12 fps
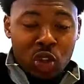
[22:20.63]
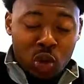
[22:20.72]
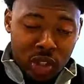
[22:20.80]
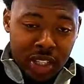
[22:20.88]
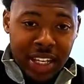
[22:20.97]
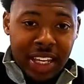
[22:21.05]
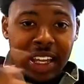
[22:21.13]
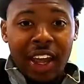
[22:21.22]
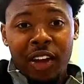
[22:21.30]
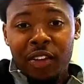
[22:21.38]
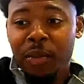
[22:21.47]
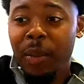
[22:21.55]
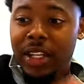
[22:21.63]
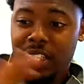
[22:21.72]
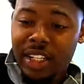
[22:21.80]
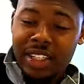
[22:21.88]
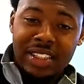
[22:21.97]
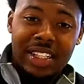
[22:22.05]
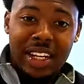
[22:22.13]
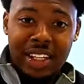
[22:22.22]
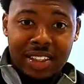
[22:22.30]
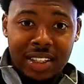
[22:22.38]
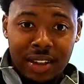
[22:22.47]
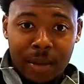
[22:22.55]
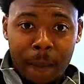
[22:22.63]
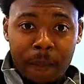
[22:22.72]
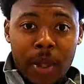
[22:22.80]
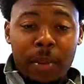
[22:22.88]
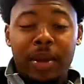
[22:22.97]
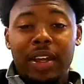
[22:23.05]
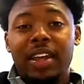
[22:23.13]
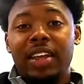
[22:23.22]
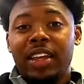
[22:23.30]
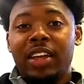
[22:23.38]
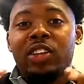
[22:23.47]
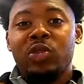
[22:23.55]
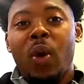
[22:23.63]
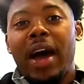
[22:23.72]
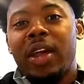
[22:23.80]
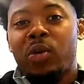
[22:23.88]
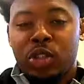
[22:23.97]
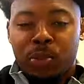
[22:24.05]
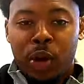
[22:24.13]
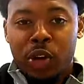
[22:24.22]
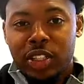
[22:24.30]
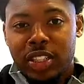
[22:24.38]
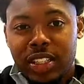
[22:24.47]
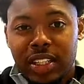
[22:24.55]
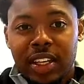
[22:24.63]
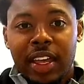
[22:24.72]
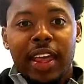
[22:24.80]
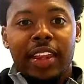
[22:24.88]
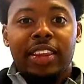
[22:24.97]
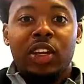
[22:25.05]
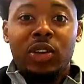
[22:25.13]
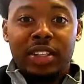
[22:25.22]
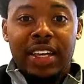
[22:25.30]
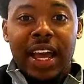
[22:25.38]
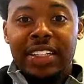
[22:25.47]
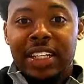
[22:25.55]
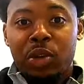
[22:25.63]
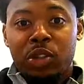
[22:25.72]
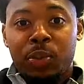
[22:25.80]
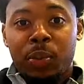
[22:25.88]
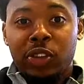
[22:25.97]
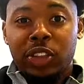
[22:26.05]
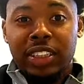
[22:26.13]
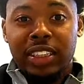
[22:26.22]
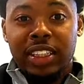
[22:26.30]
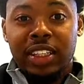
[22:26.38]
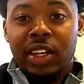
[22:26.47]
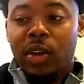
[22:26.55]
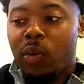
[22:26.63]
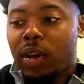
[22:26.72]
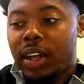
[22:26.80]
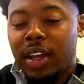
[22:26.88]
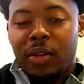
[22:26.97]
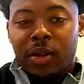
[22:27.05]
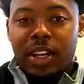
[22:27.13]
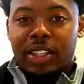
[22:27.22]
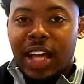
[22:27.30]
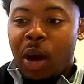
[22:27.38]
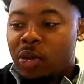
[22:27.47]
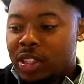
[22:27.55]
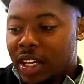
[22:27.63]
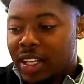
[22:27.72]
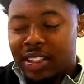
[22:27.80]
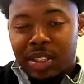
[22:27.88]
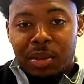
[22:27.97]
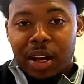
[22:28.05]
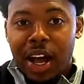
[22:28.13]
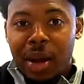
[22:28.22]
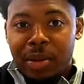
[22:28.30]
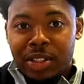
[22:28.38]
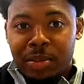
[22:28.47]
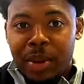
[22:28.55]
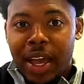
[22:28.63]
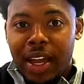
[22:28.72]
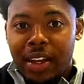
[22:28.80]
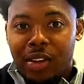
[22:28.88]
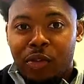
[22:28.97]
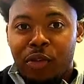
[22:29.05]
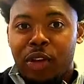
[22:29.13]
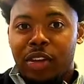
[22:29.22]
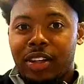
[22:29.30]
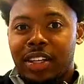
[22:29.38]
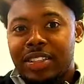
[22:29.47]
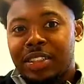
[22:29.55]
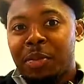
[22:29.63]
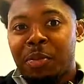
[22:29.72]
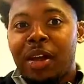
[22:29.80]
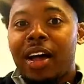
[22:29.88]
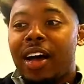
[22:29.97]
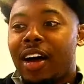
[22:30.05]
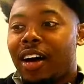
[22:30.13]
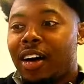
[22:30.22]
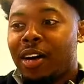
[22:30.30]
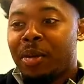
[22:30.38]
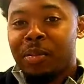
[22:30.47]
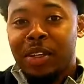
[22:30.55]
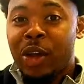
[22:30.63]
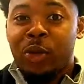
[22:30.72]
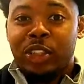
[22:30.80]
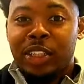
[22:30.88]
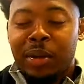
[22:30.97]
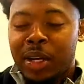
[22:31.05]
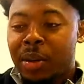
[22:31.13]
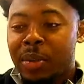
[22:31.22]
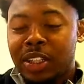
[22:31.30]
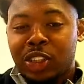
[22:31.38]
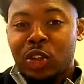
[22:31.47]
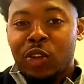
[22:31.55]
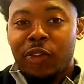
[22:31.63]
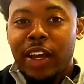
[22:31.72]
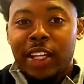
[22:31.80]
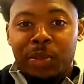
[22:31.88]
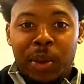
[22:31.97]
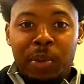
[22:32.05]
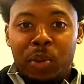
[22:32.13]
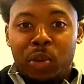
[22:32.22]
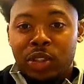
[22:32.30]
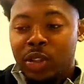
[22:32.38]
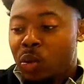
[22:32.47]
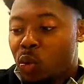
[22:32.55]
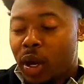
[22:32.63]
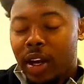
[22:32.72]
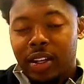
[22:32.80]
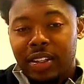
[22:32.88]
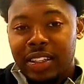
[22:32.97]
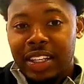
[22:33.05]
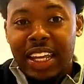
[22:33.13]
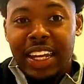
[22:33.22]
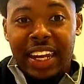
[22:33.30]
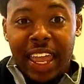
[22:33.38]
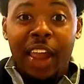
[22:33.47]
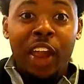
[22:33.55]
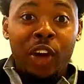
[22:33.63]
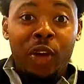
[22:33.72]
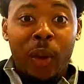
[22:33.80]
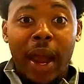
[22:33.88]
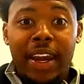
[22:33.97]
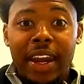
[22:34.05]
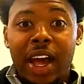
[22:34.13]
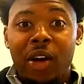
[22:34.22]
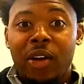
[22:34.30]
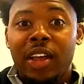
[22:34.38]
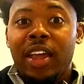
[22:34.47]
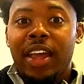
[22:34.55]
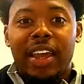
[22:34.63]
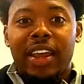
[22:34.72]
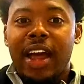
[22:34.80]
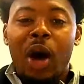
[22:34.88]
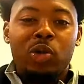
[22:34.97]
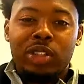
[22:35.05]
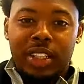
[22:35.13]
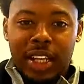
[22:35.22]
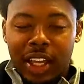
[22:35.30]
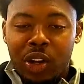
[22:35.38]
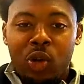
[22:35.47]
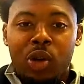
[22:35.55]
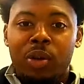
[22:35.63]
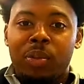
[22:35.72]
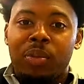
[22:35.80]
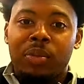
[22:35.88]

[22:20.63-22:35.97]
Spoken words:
get their information and send it to them. And here's why they was purchasing. These guys that was purchasing, because I was getting some comments back because they were coming in so fast. People was needing a heater right now, and I was late on